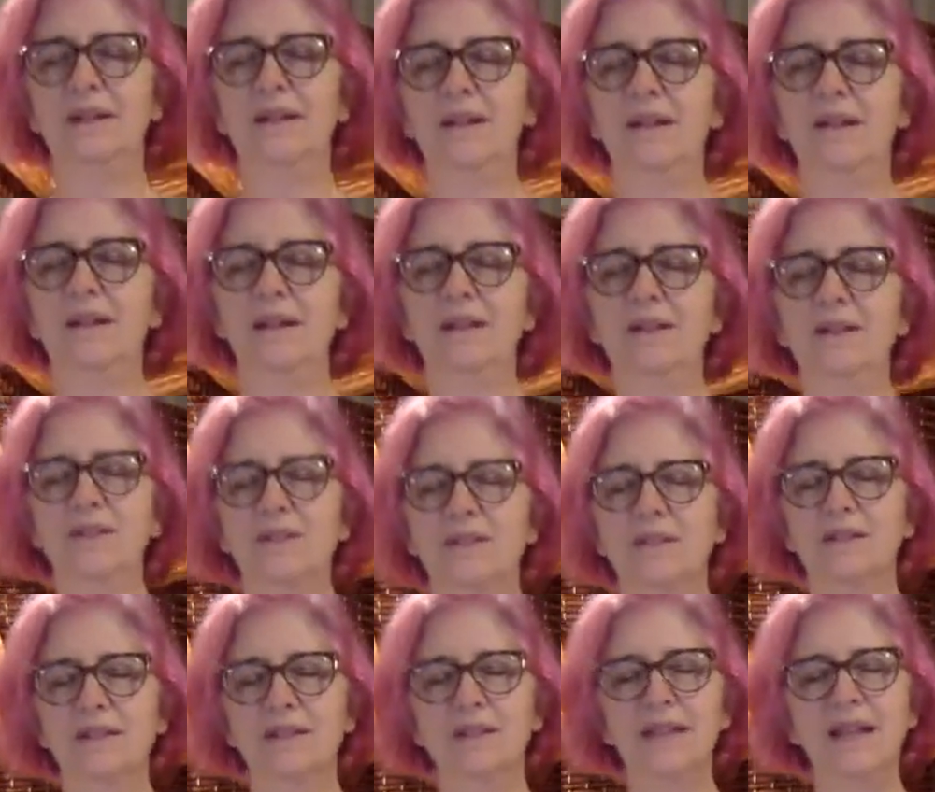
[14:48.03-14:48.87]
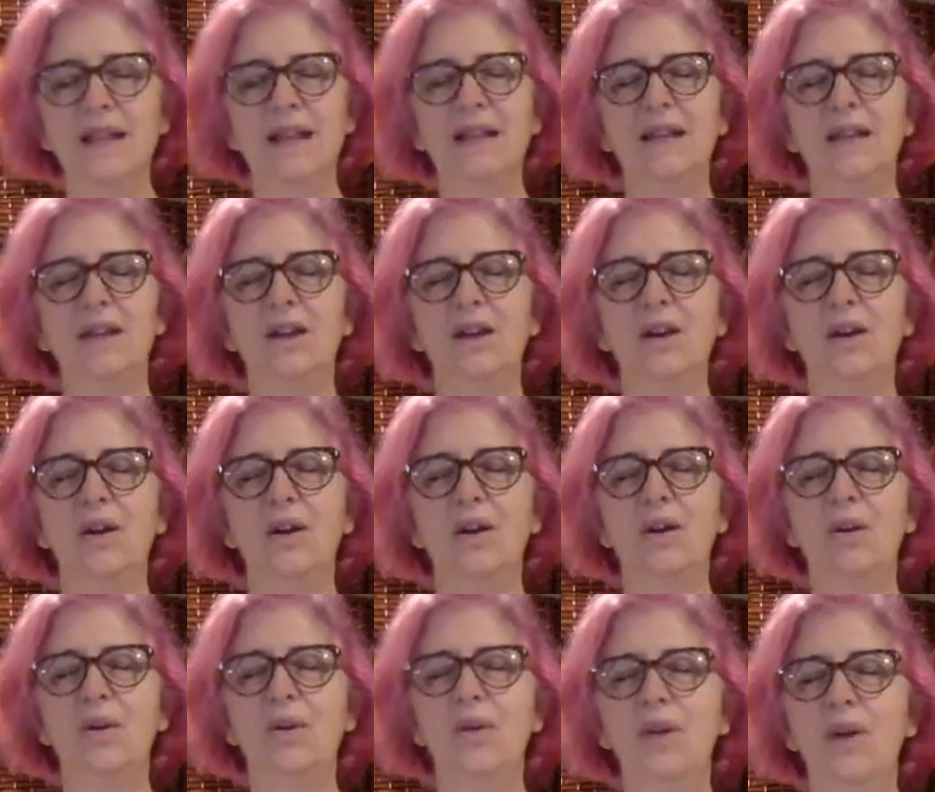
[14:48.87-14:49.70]
And just let
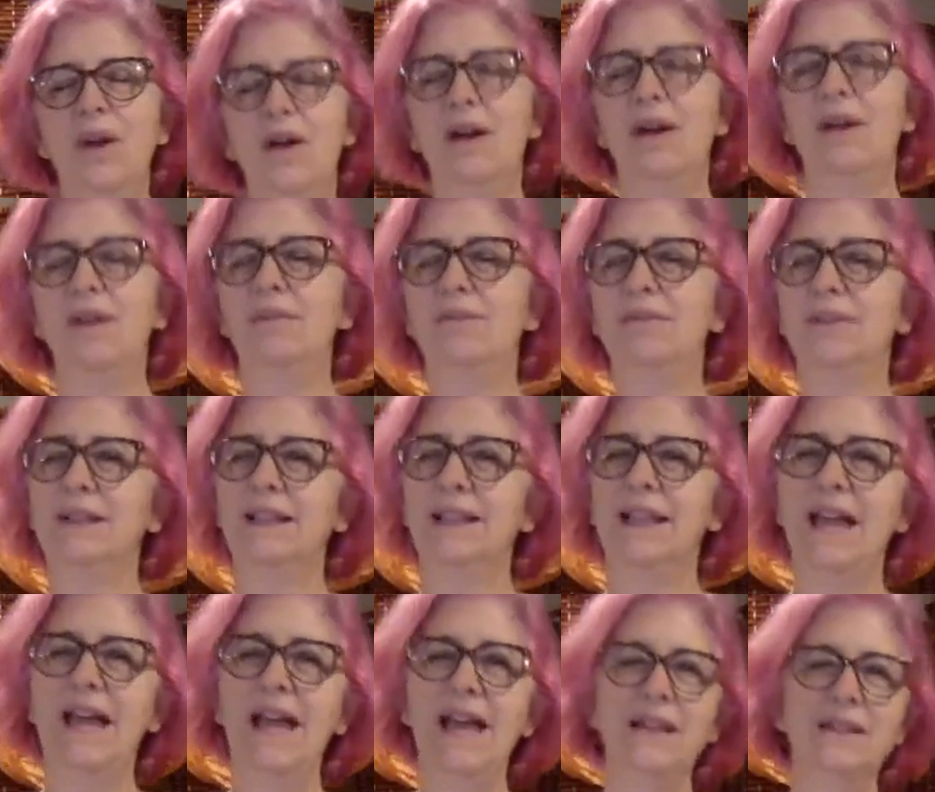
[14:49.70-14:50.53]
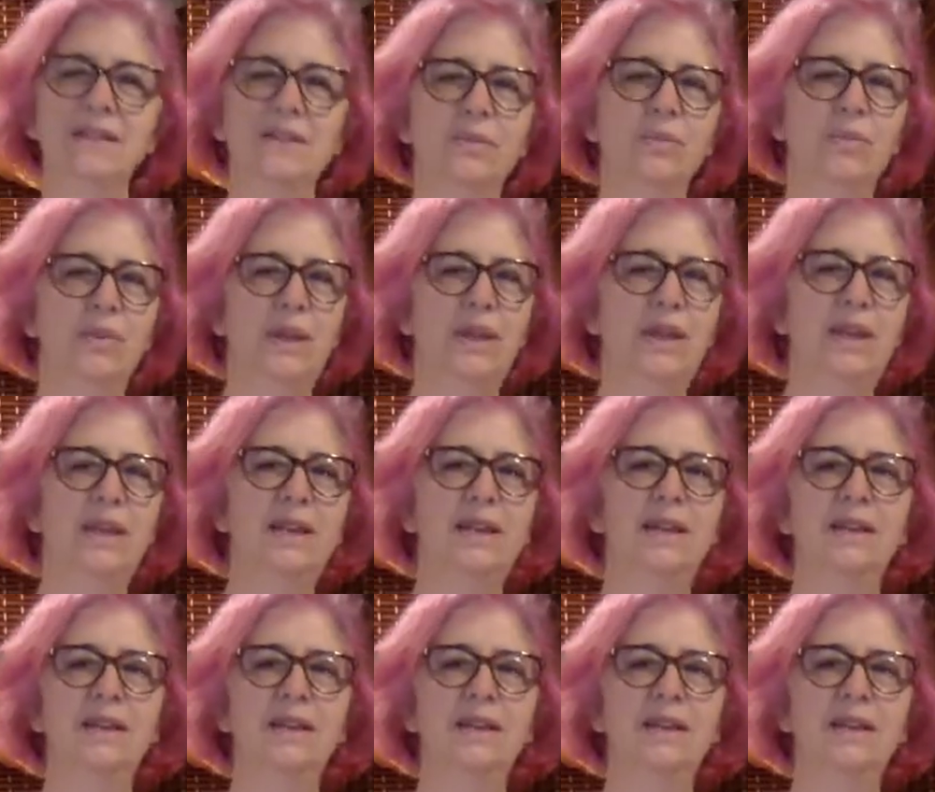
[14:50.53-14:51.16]
go of the last week